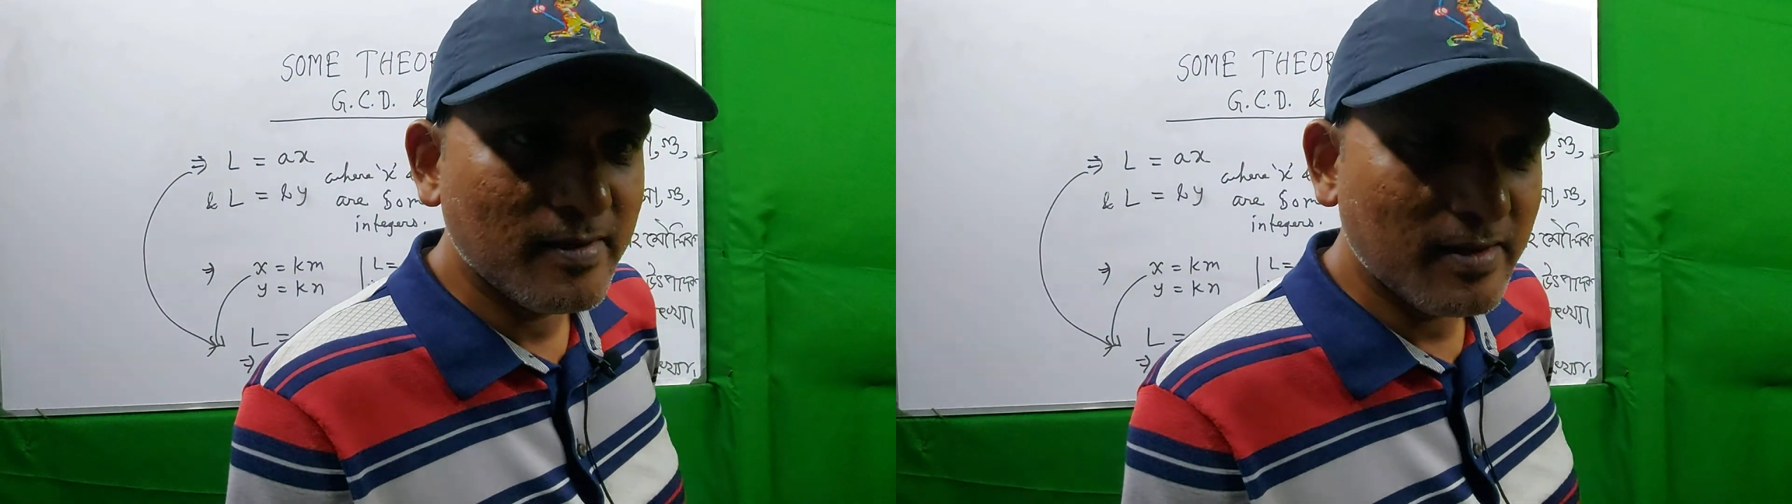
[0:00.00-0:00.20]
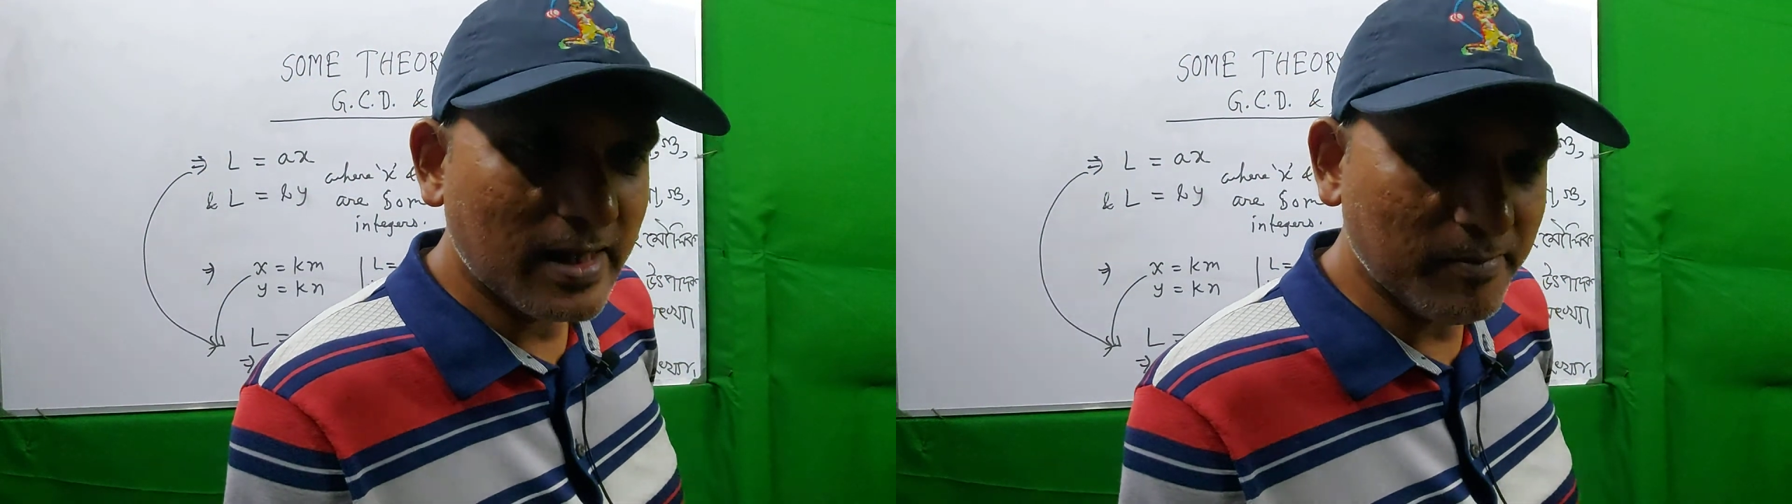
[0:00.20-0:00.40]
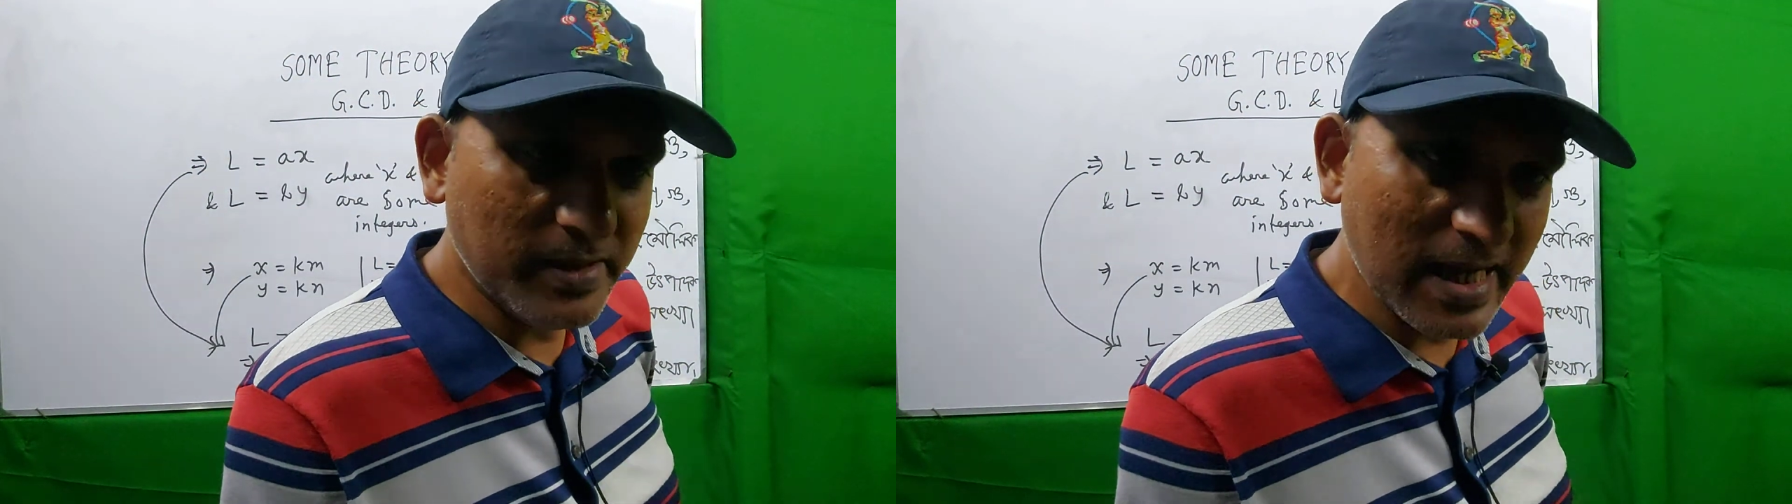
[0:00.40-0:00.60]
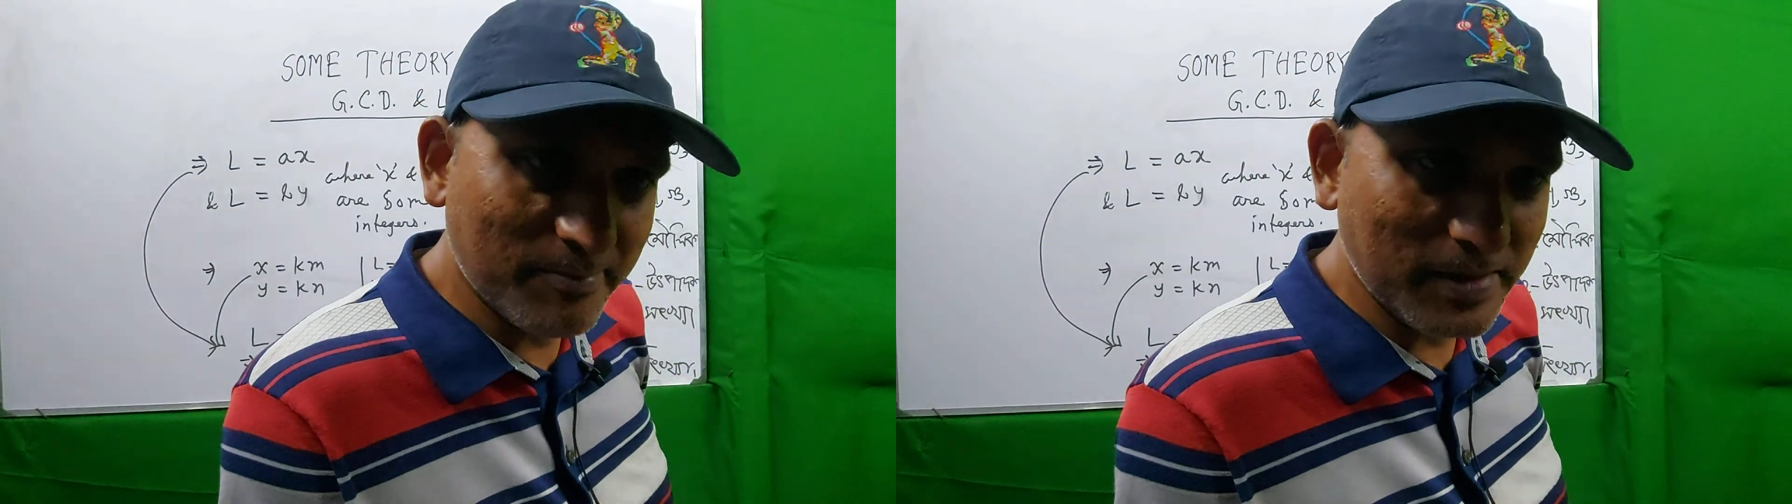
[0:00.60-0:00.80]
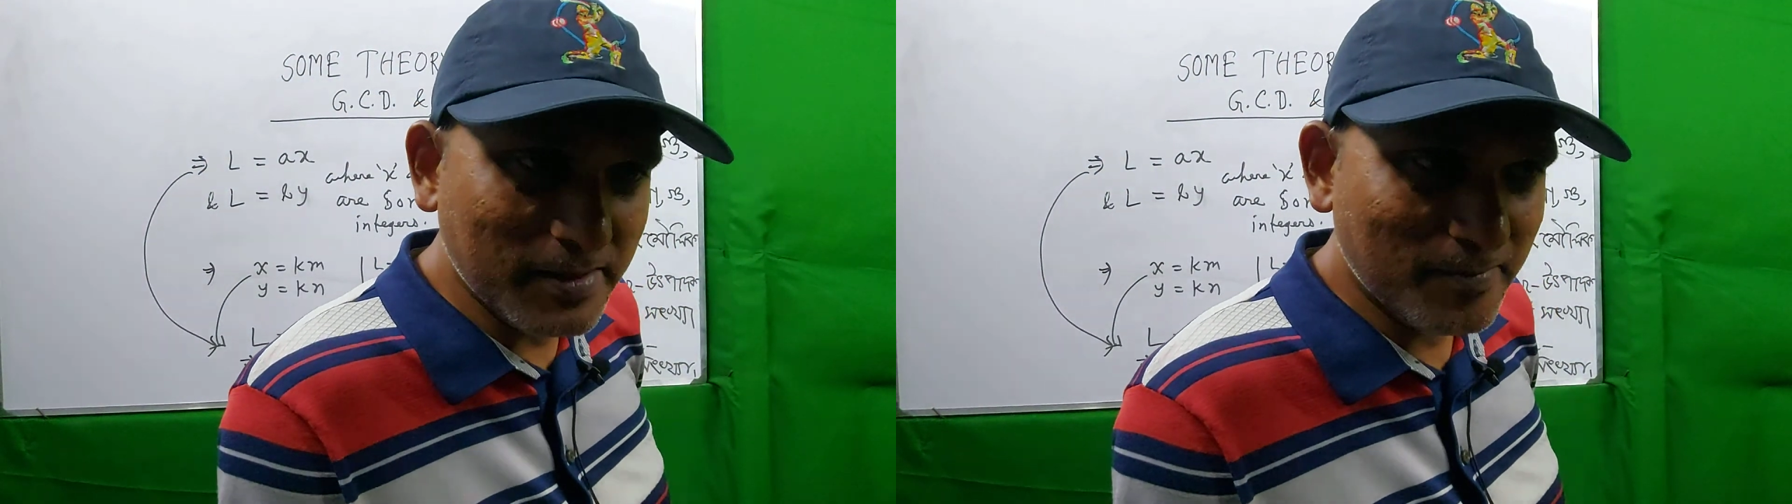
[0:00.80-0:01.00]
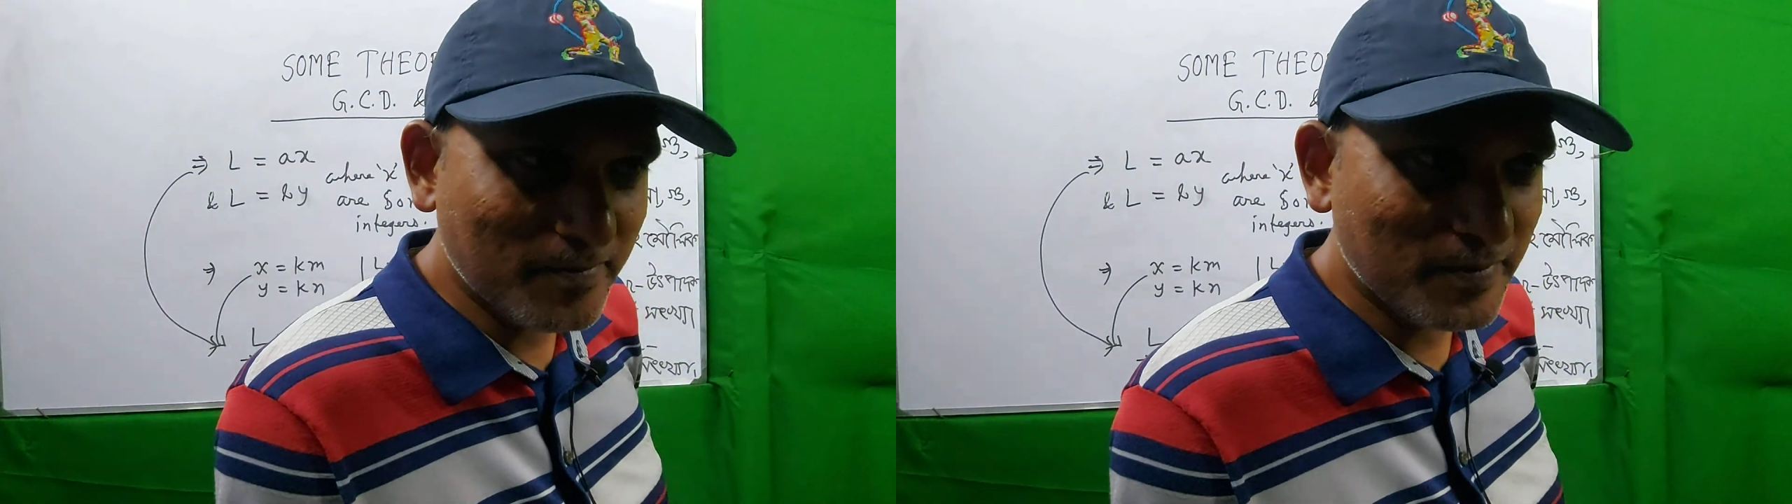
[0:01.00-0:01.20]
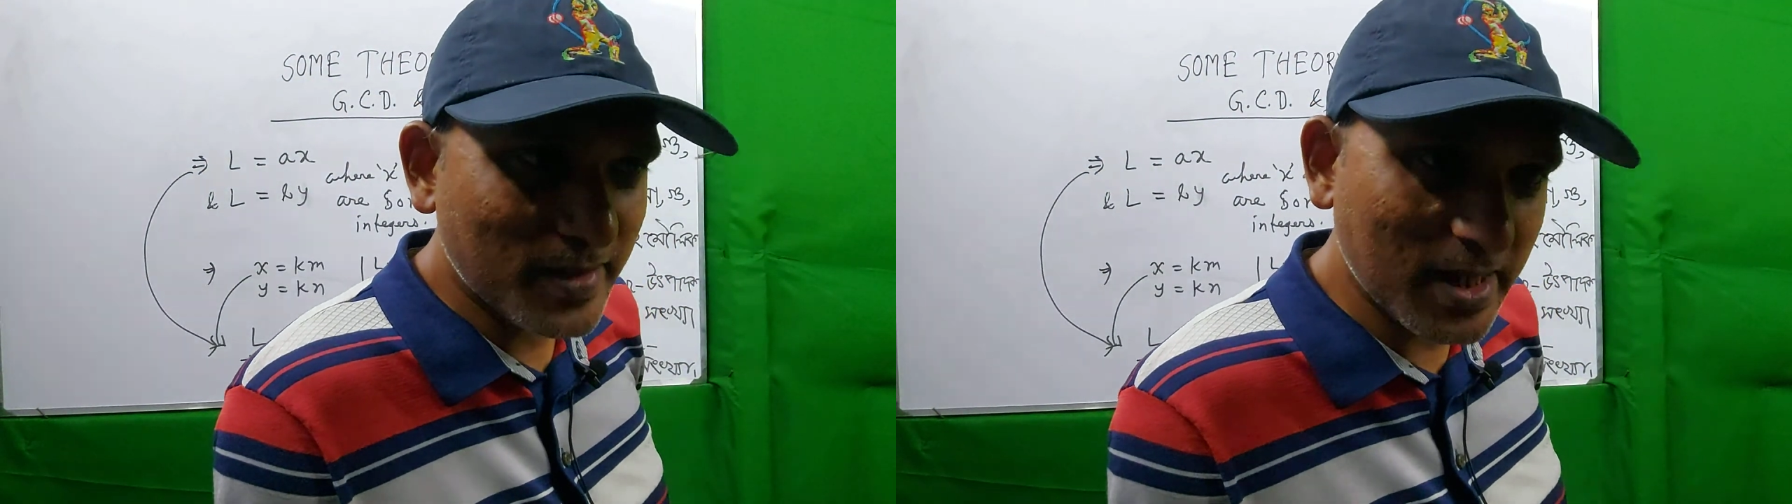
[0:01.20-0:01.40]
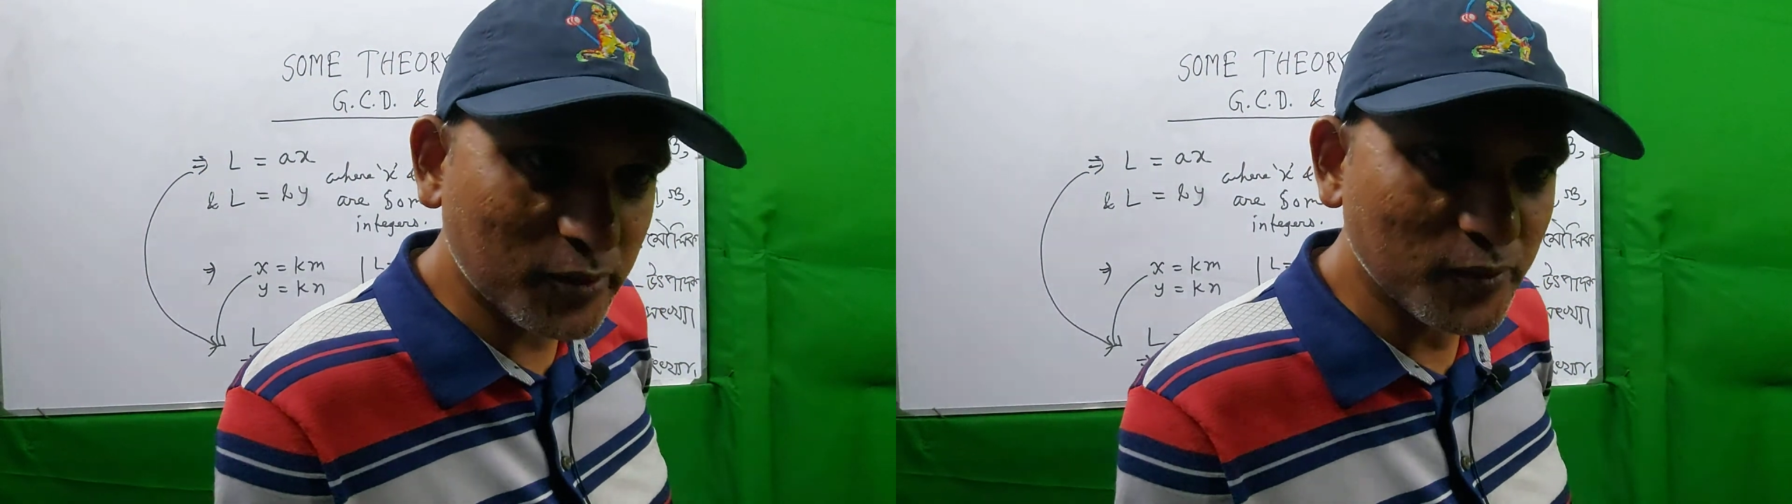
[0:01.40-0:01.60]
and be happy.
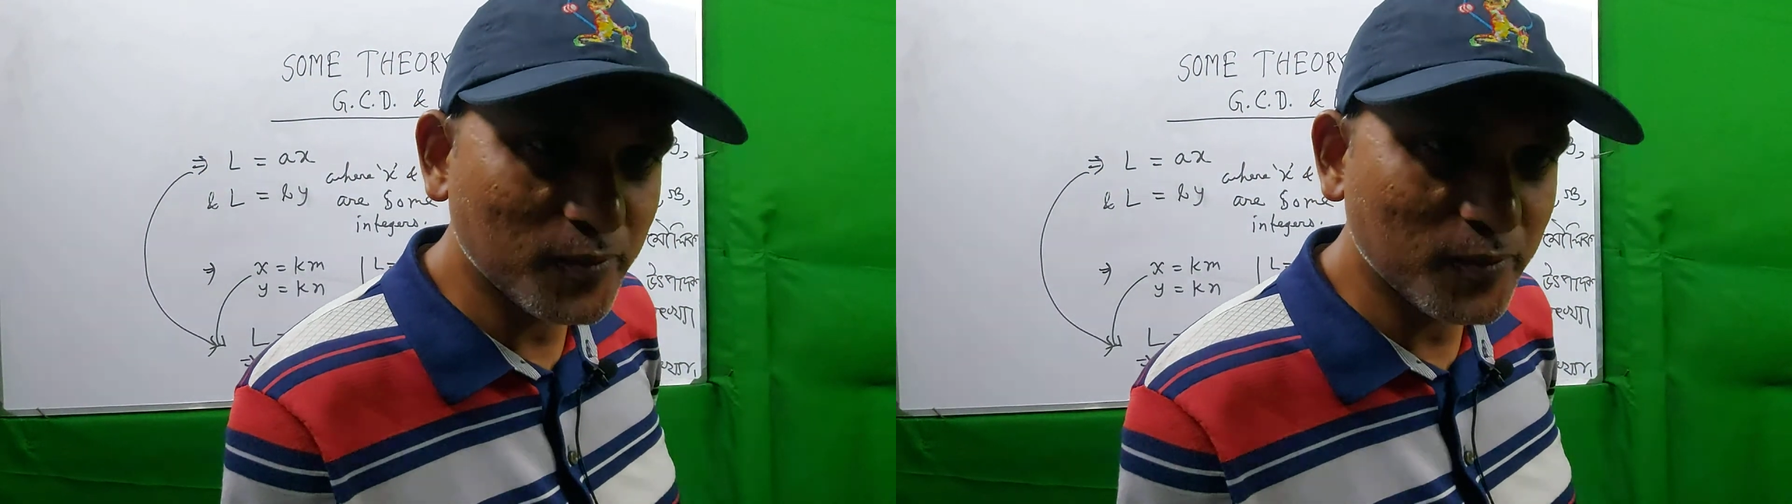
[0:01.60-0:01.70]
Thank you.